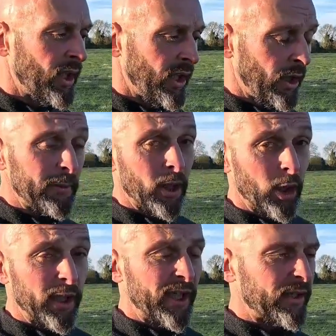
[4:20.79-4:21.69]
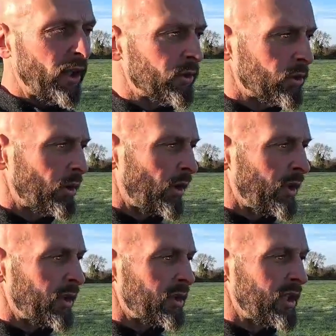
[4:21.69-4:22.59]
and I'll be looking at those sort of
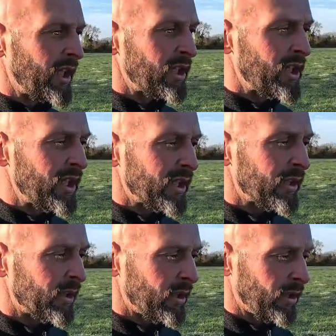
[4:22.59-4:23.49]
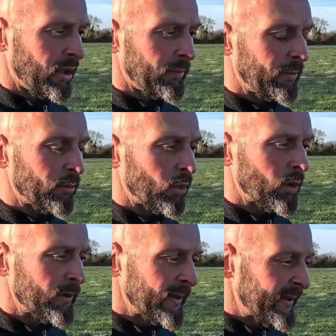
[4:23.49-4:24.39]
things next year a little bit
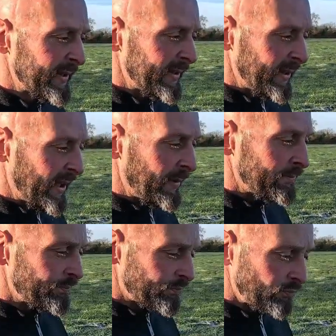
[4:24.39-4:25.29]
more um,